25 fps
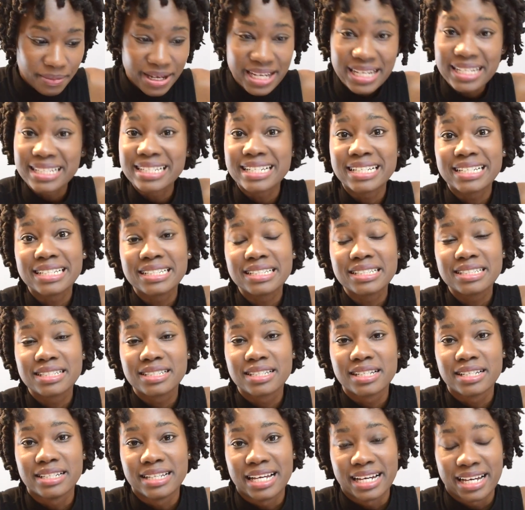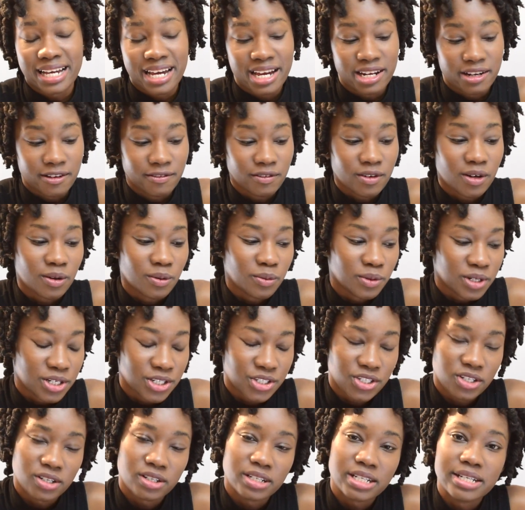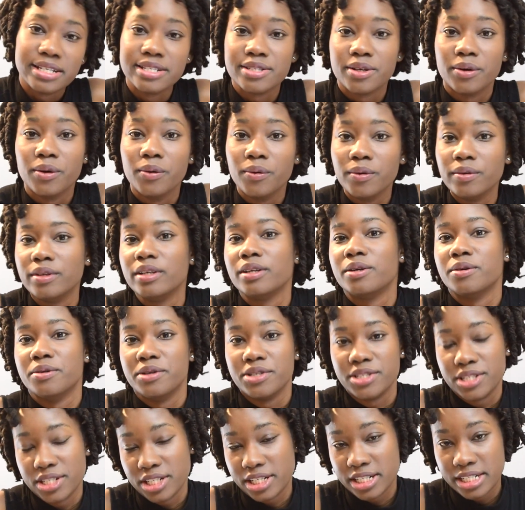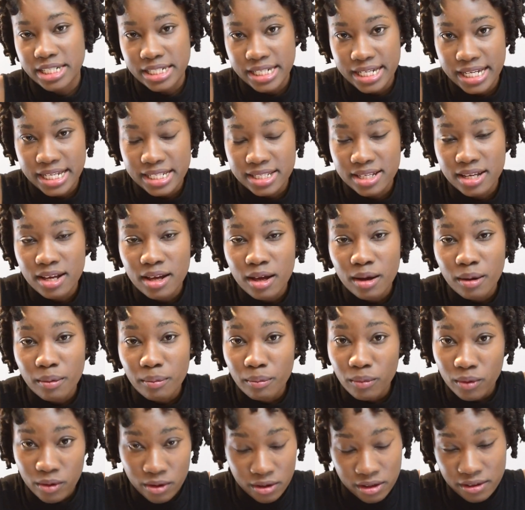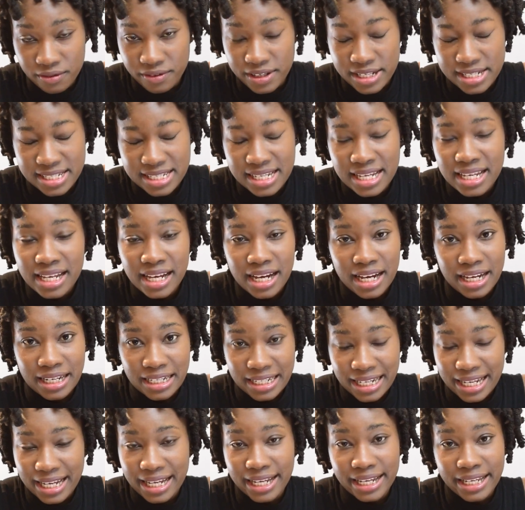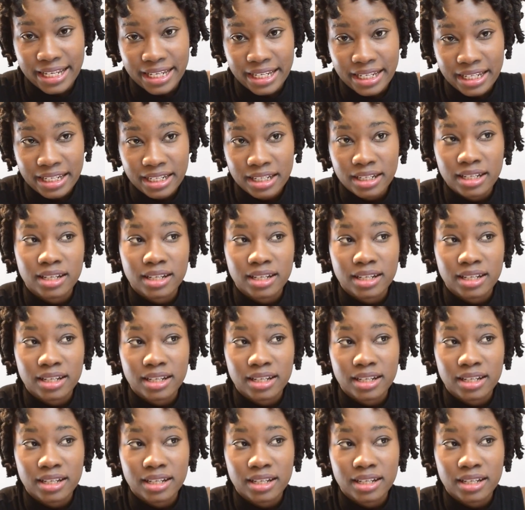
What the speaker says: Bending to that kind of coercion is only going to create more of it, and I